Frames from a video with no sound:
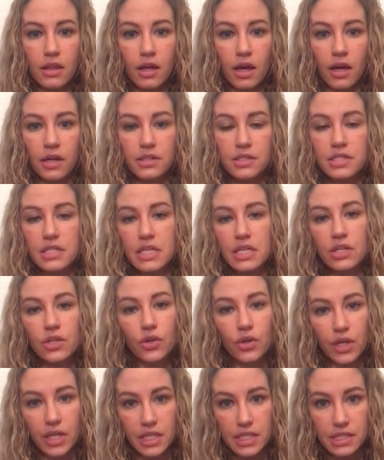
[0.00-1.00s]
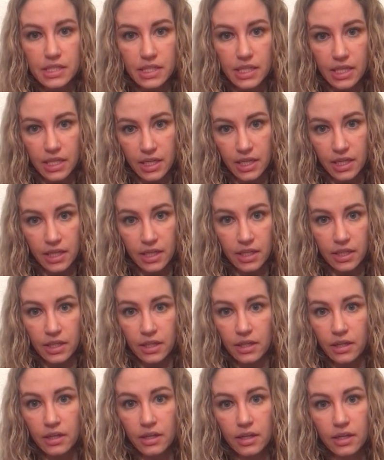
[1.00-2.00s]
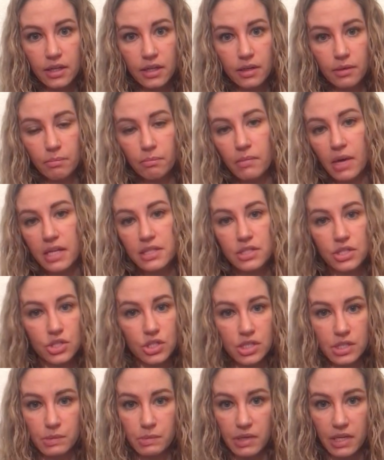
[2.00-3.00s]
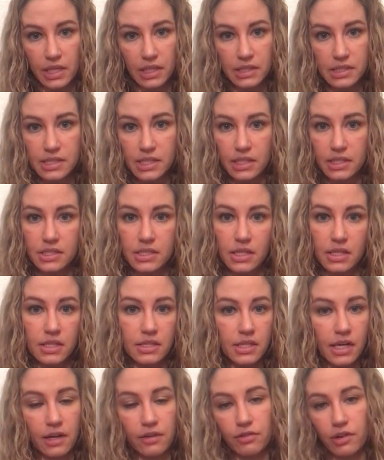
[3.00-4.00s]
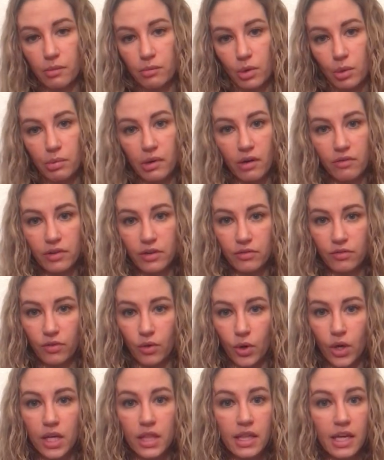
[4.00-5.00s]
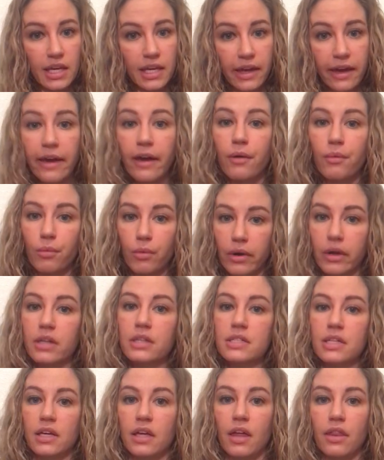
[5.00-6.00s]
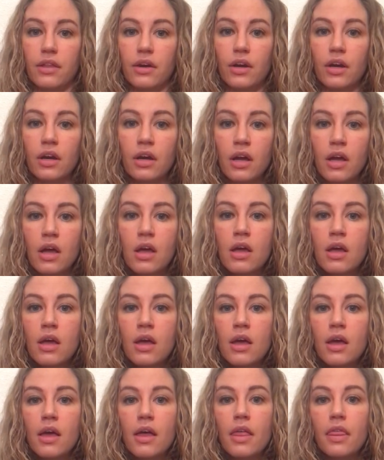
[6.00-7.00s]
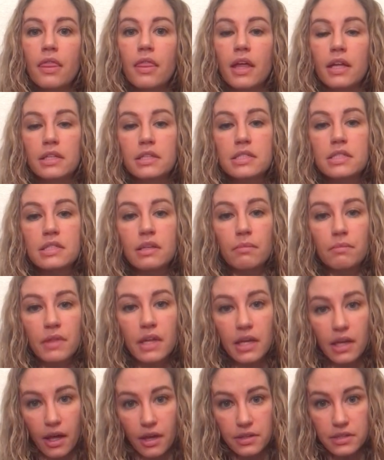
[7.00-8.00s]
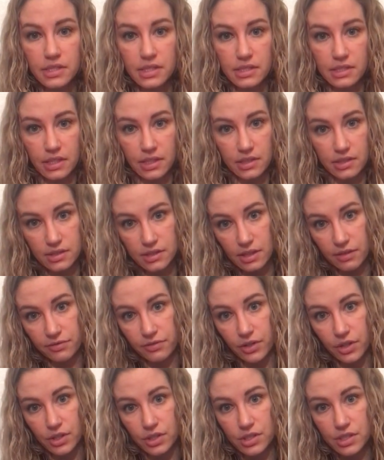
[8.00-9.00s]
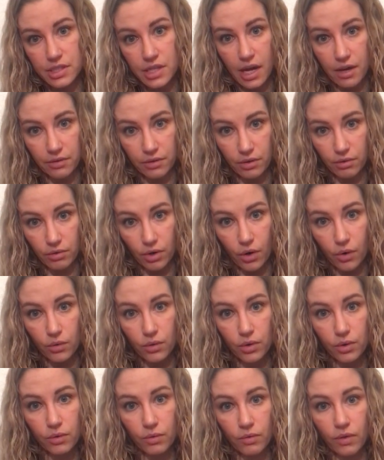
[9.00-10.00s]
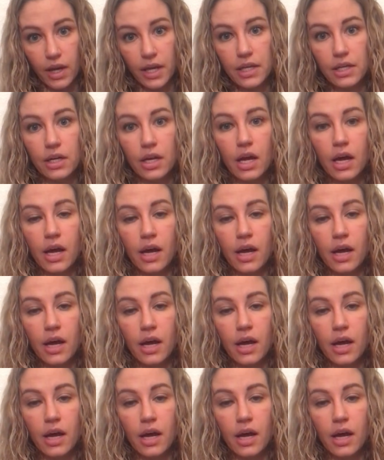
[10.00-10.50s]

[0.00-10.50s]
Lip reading: a decrease in messages being sent to the diaphragm or pelvic floor and they can't work together, then something else is going to suffer down the road, right?